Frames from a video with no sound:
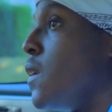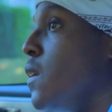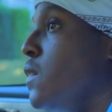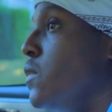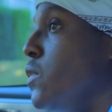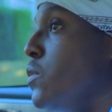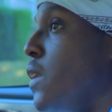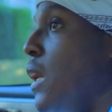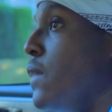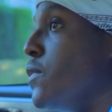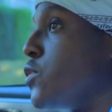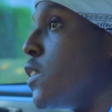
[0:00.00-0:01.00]
You you can't
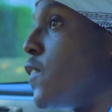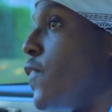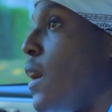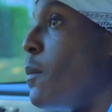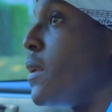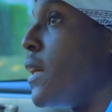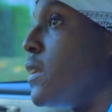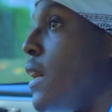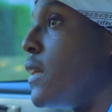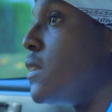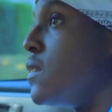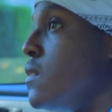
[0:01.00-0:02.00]
even trust family. Like
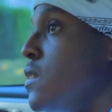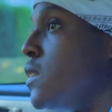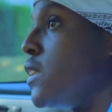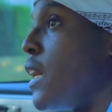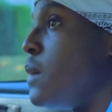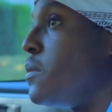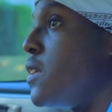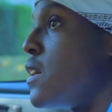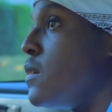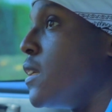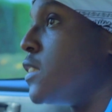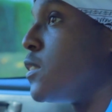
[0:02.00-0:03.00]
like this game
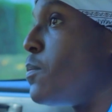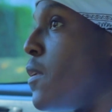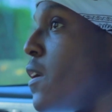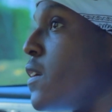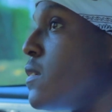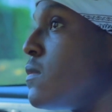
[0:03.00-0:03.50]
tearing niggas apart.